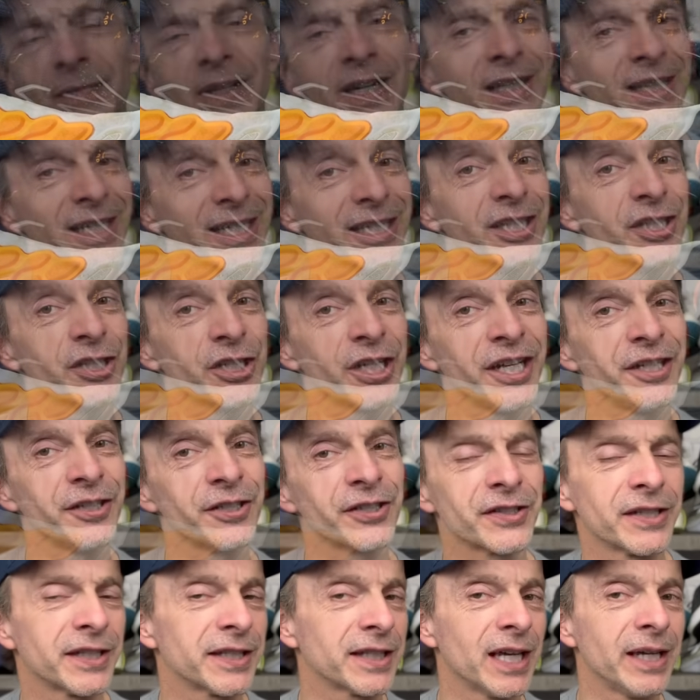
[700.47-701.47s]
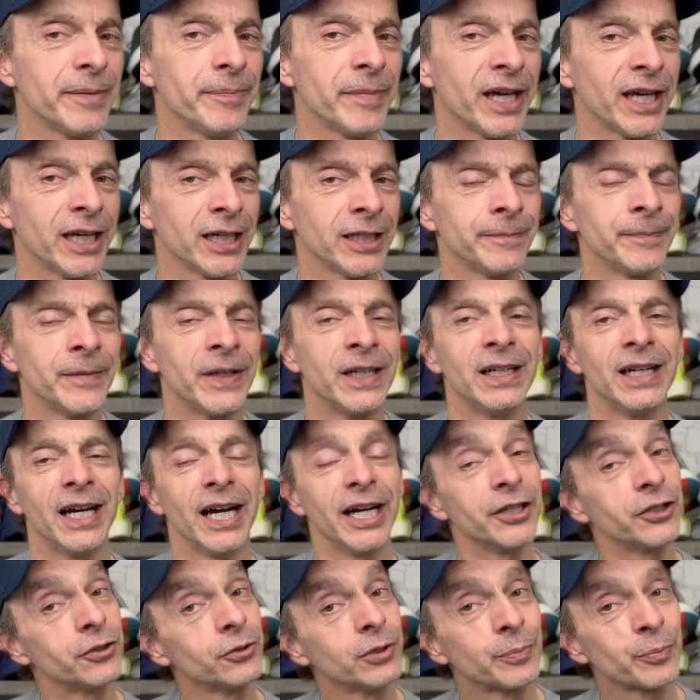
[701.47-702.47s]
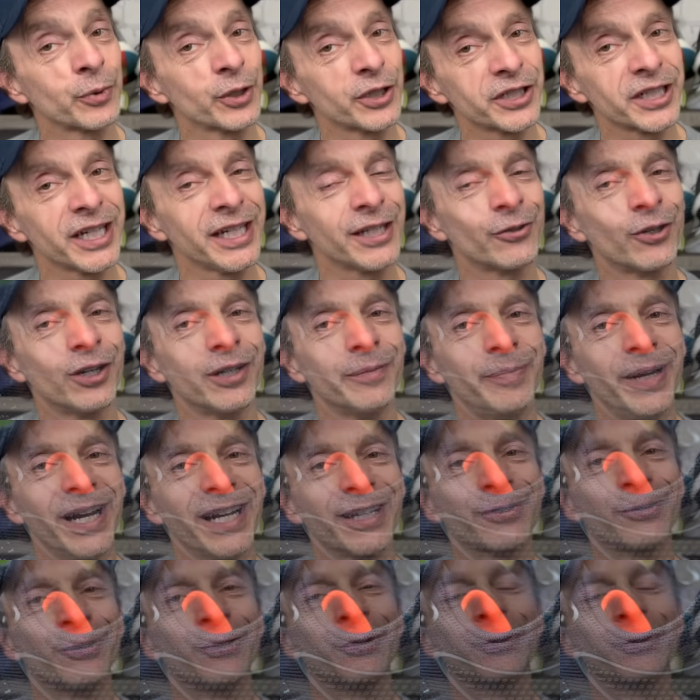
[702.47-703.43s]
I like the changes that they made. I do appreciate going back to a